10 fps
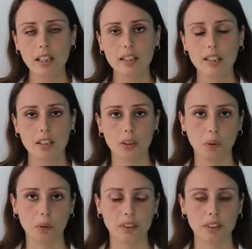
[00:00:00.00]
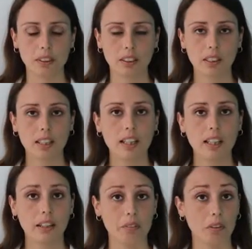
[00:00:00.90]
So,
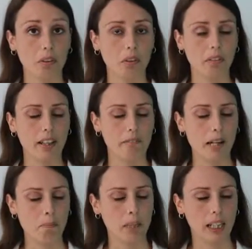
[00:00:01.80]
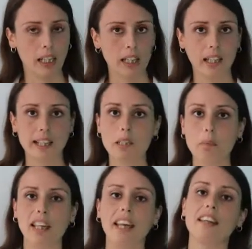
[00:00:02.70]
after all of that rambling, let's
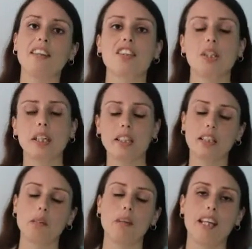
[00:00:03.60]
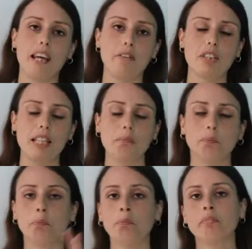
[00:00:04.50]
begin doing some EFT.
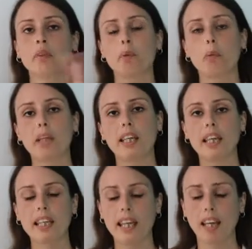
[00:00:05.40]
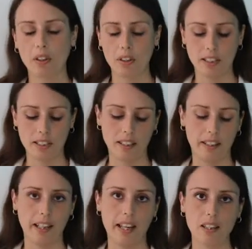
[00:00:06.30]
We'll begin here on the side of
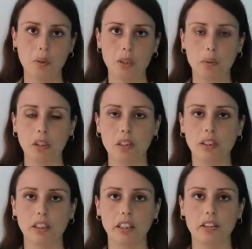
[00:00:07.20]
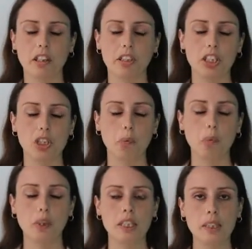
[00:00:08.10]
the hand, which we call the karate chop
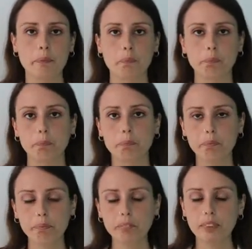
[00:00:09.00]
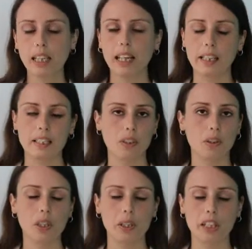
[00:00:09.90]
point. And
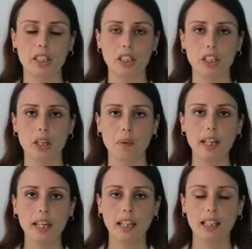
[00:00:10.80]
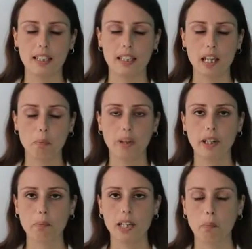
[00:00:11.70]
all you need to do is tap where
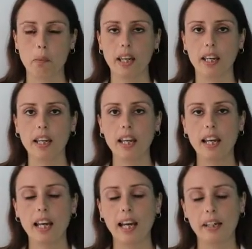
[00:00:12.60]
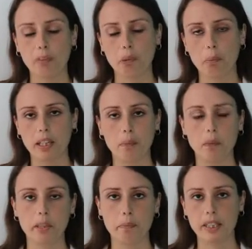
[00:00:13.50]
I'm tapping and repeat
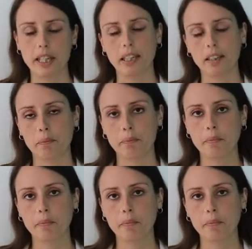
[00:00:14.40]
what I'm saying.